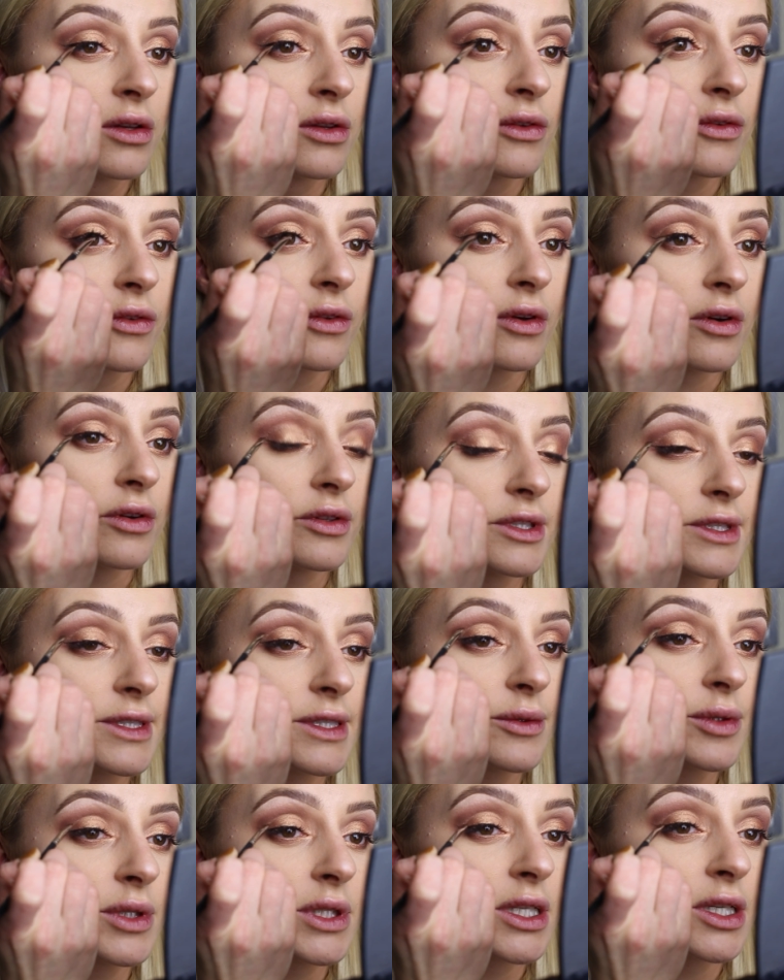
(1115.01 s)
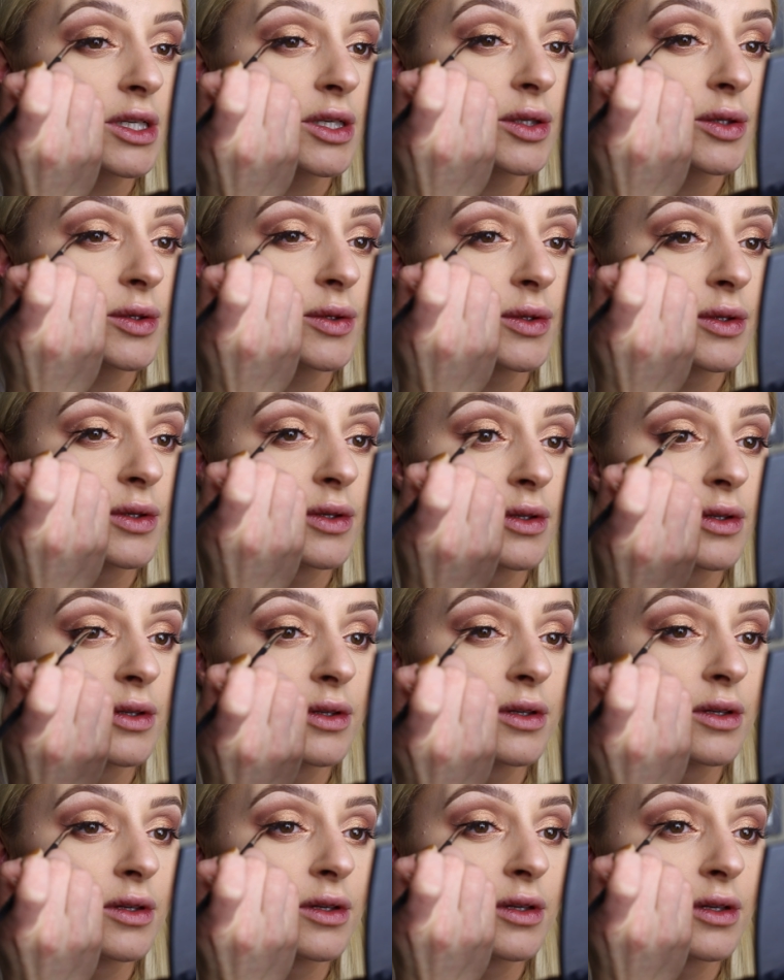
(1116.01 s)
So just so you know,
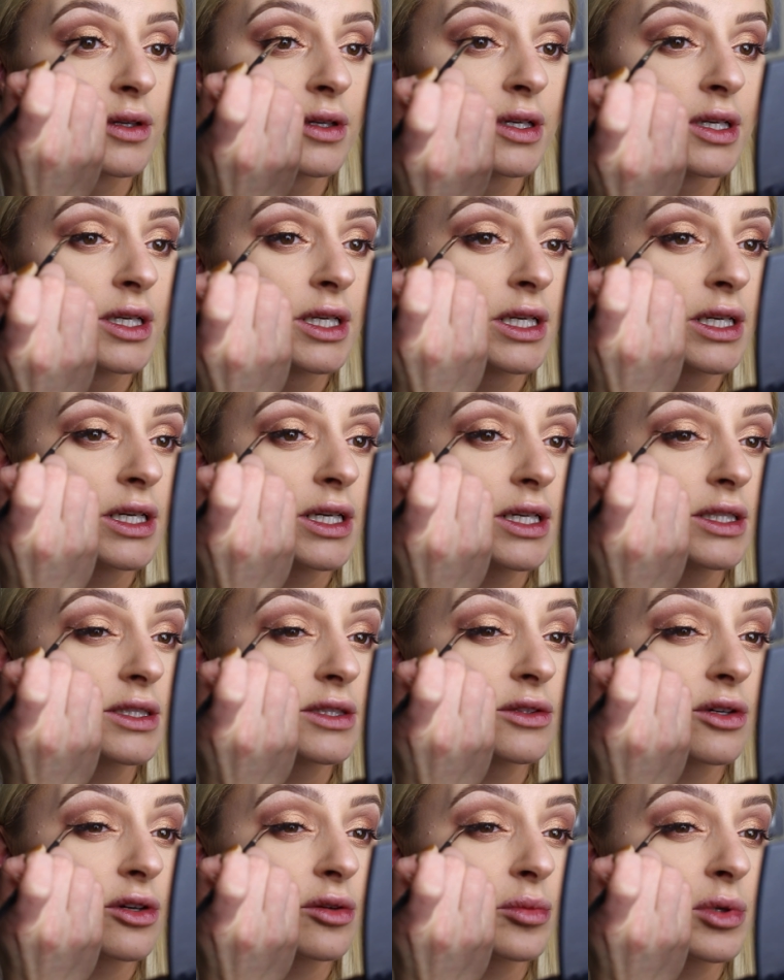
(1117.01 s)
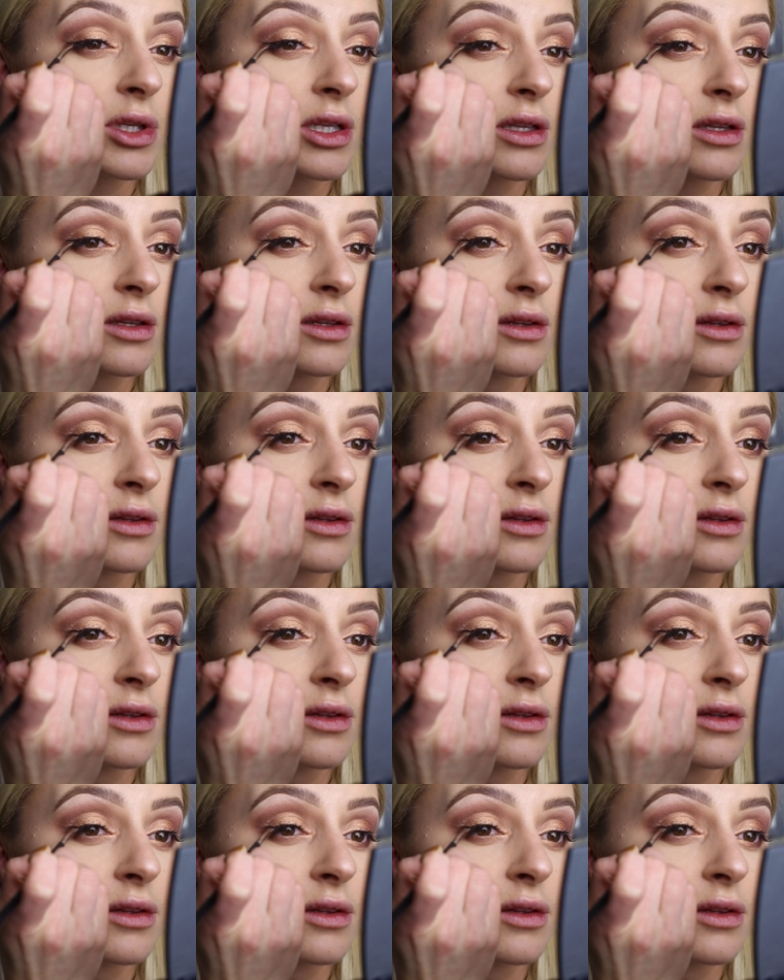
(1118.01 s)
it's normal,